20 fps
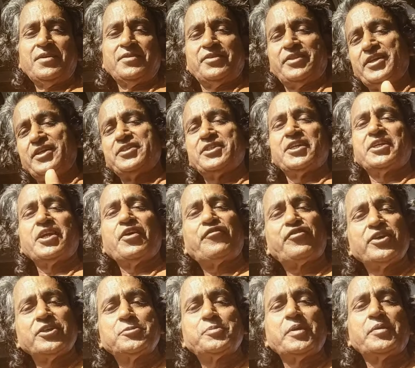There is a
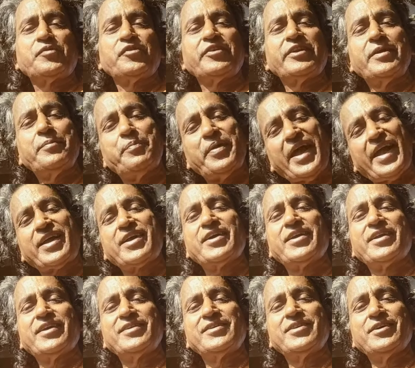difference between a
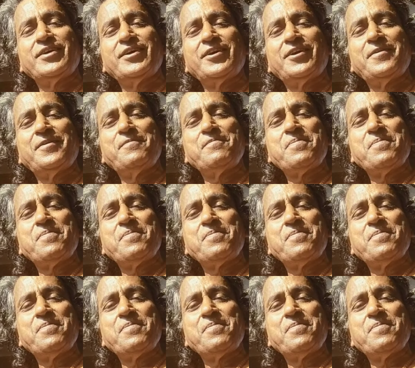beggar and a